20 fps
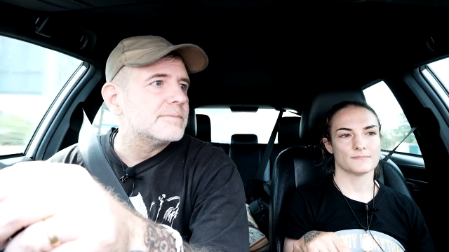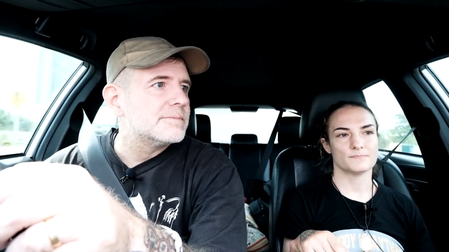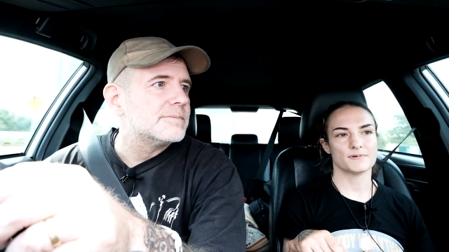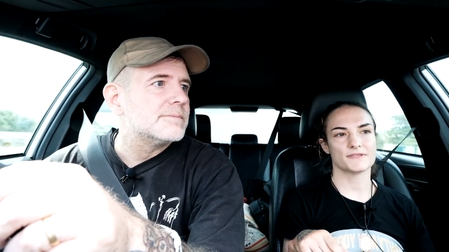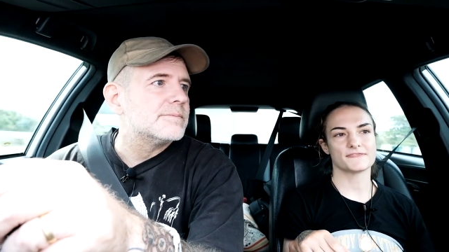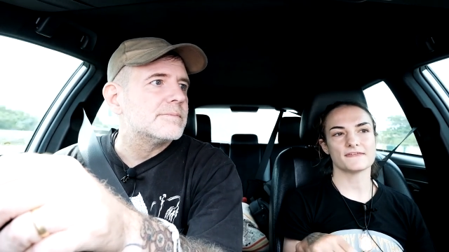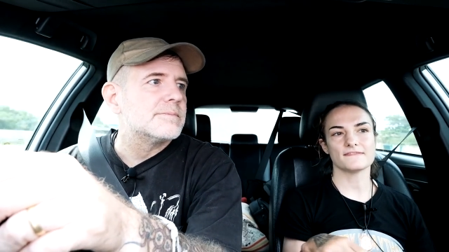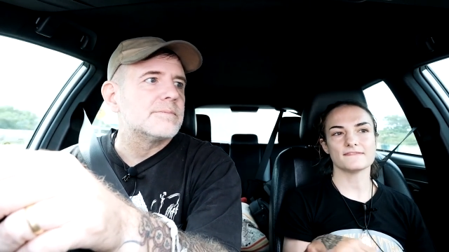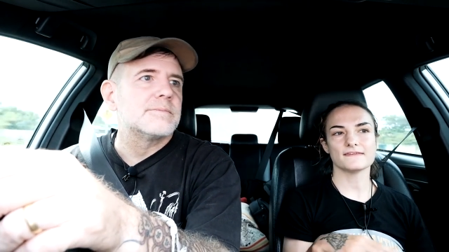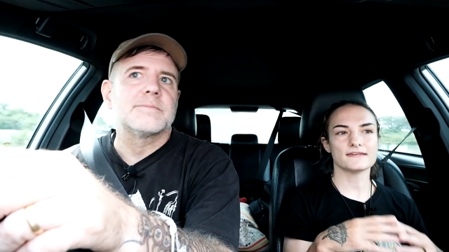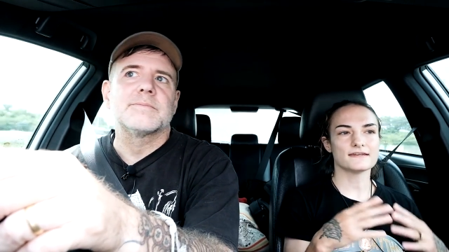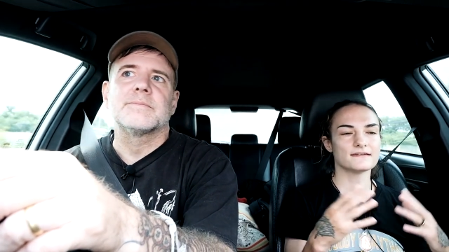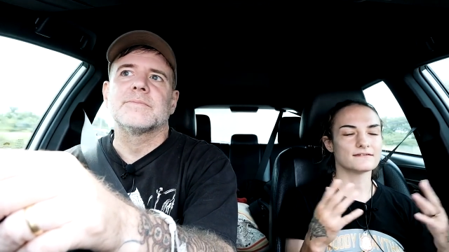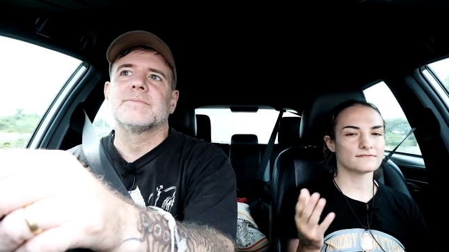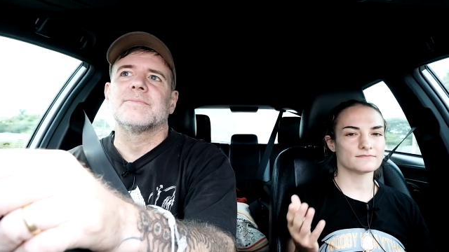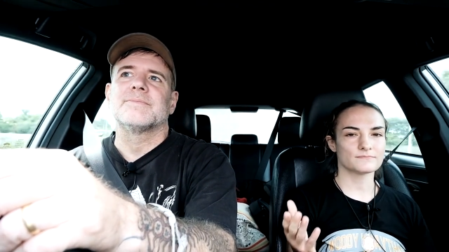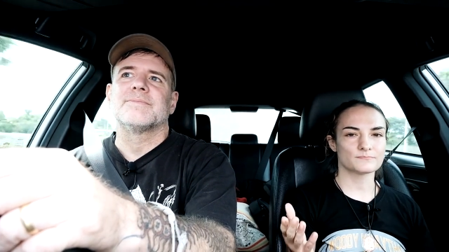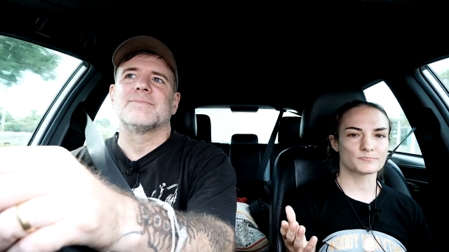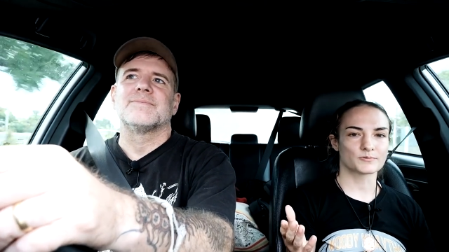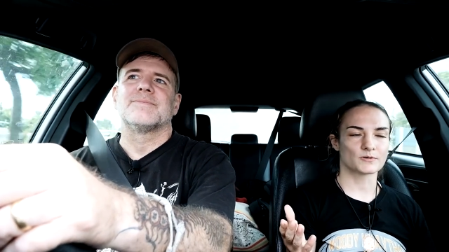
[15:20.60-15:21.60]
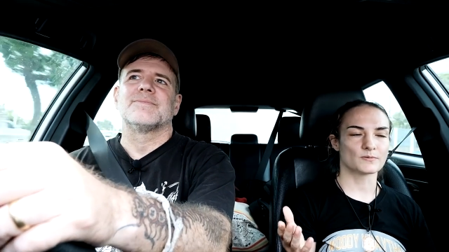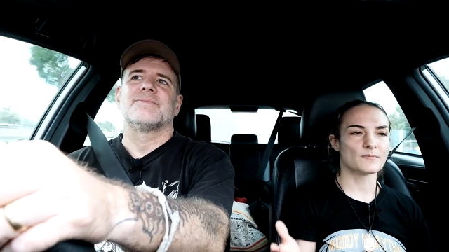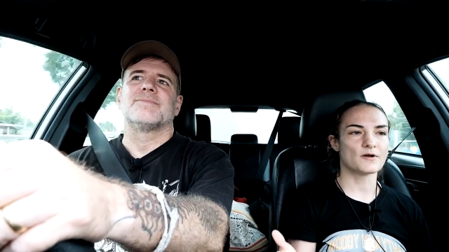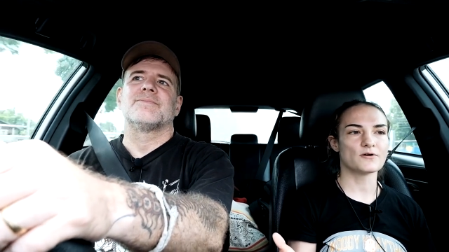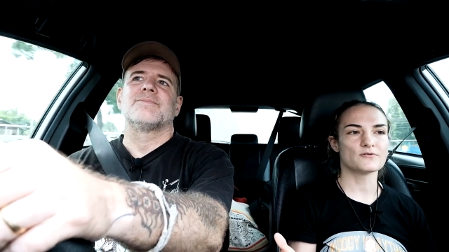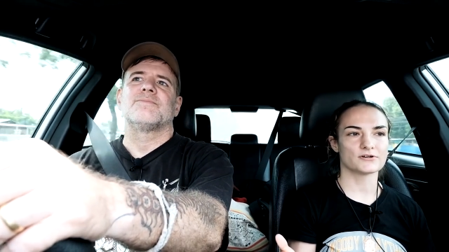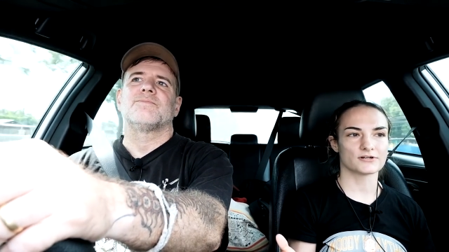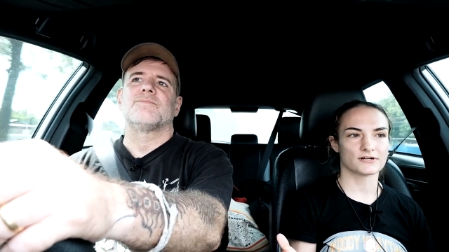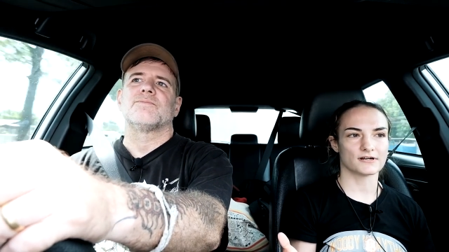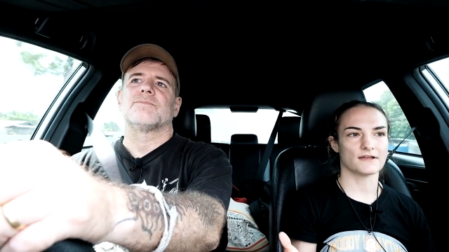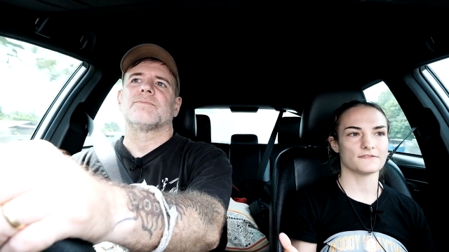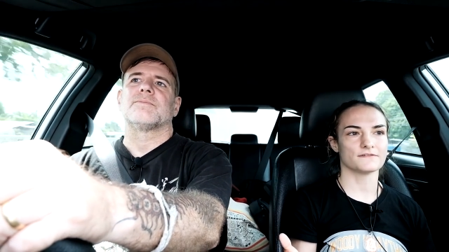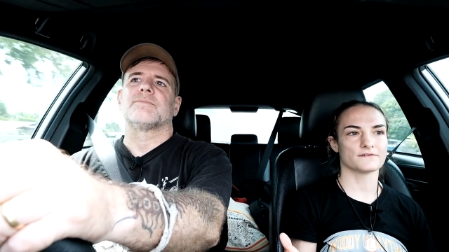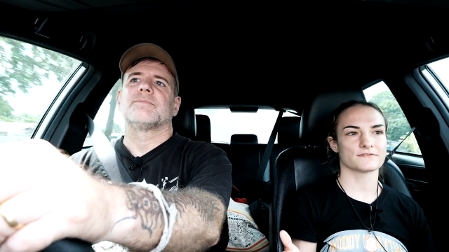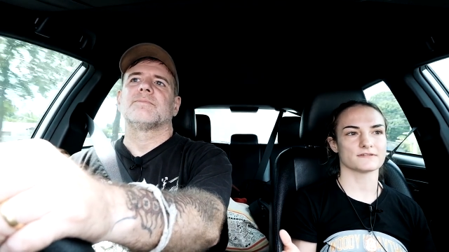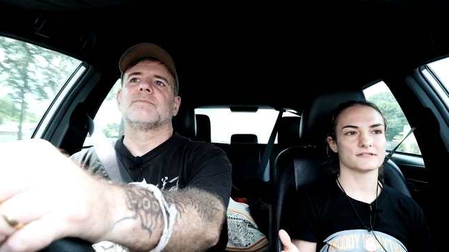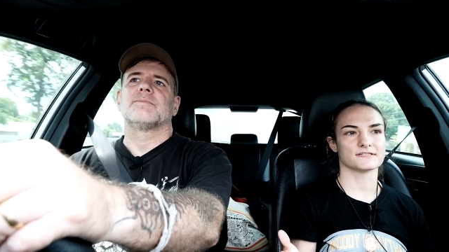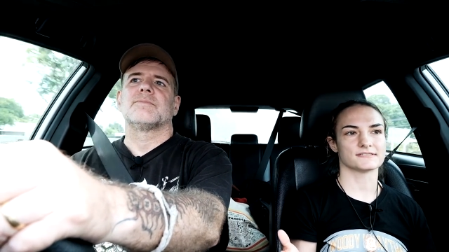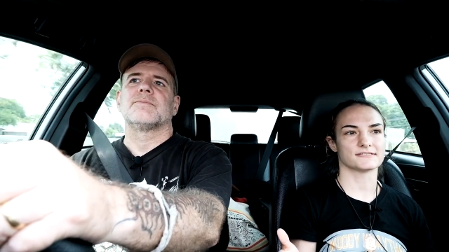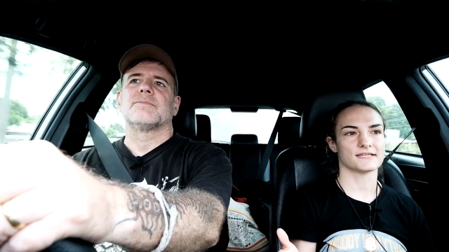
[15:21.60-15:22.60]
Speaker 1: but then they didn't promote her other
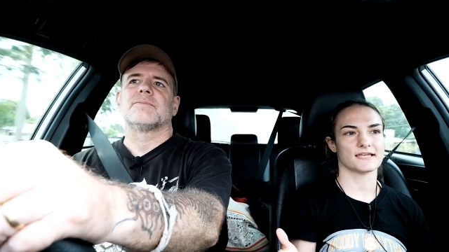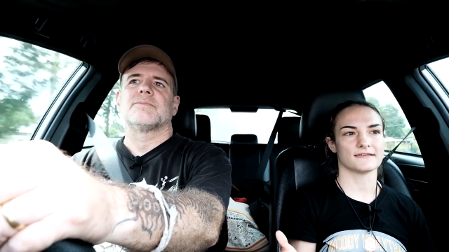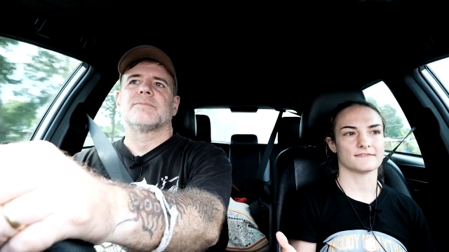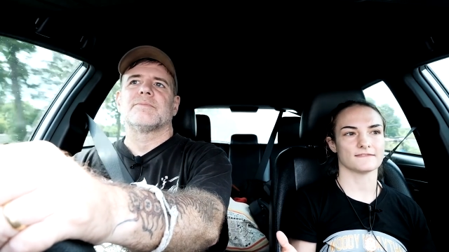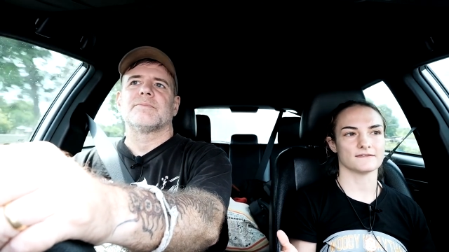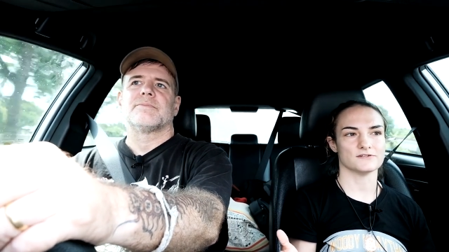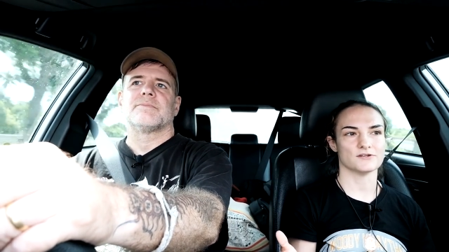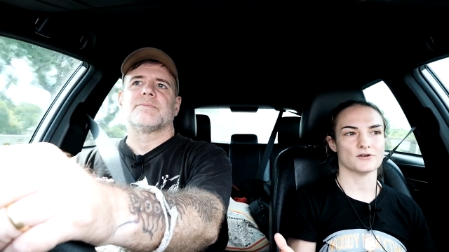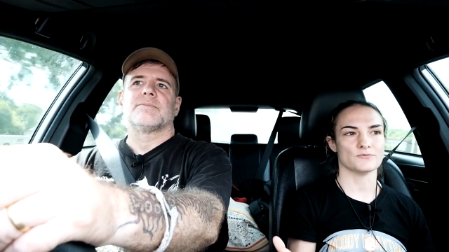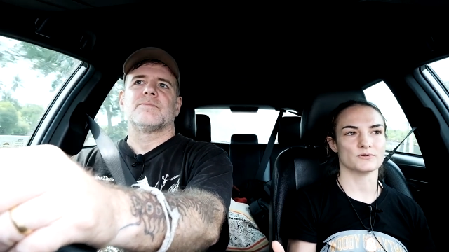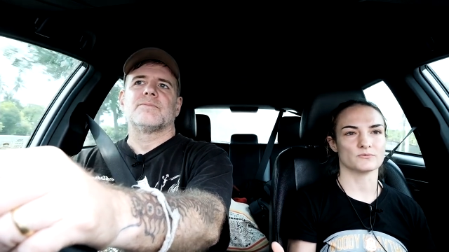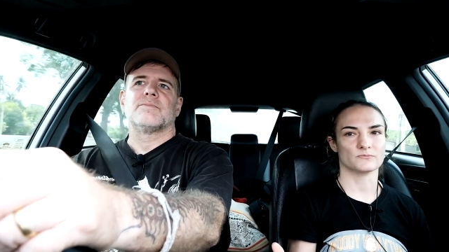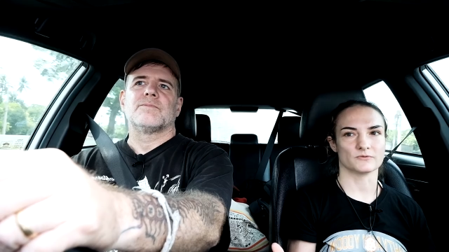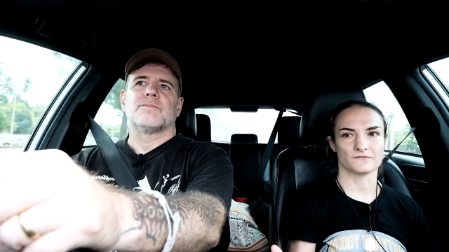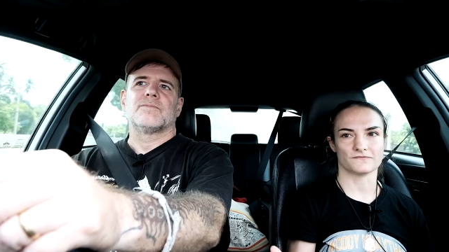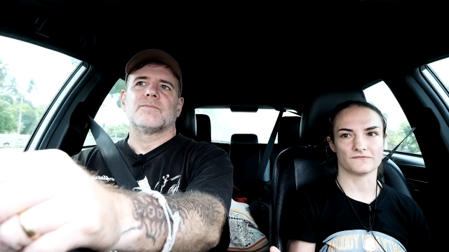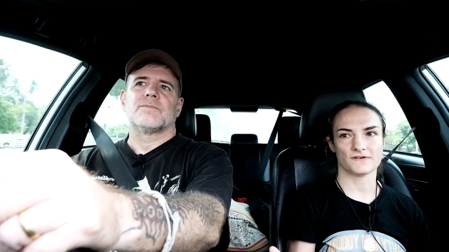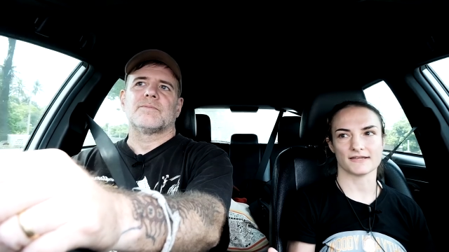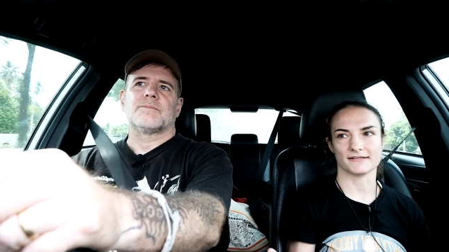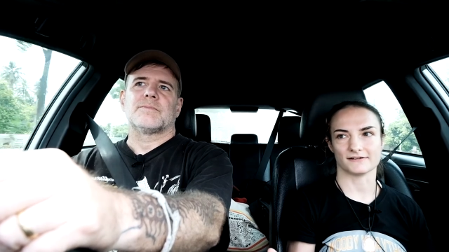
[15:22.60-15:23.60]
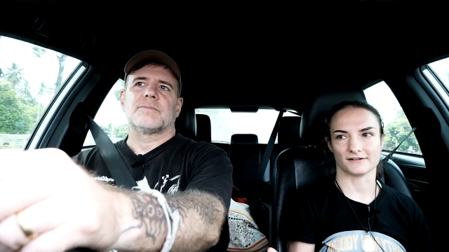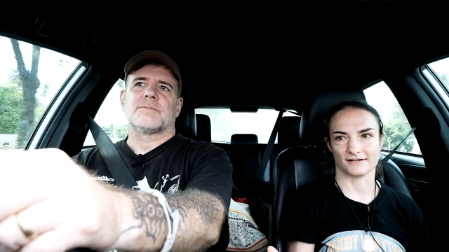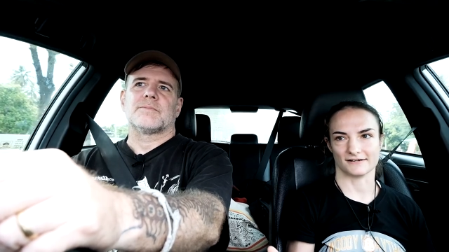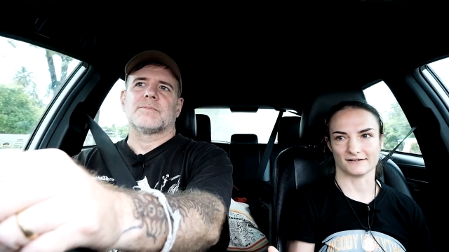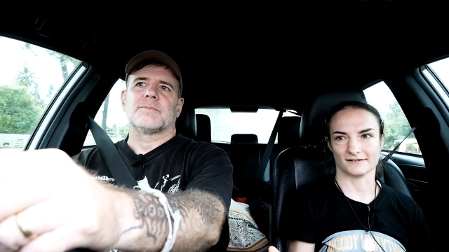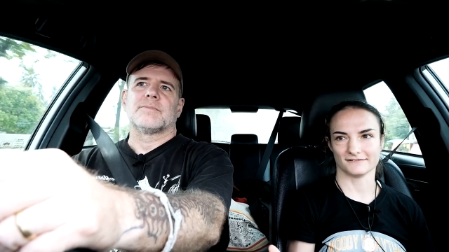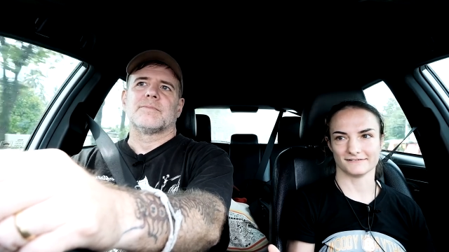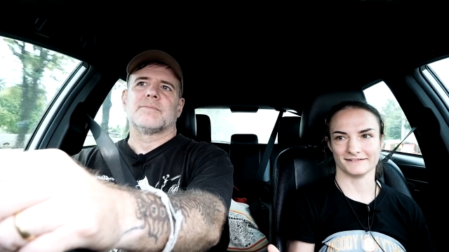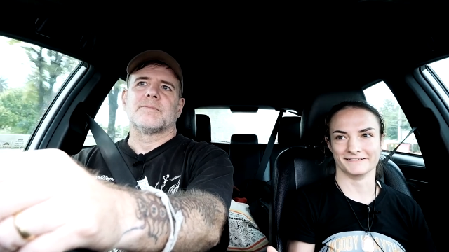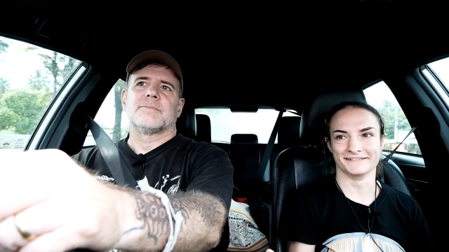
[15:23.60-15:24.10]
than saying that no one would fight her.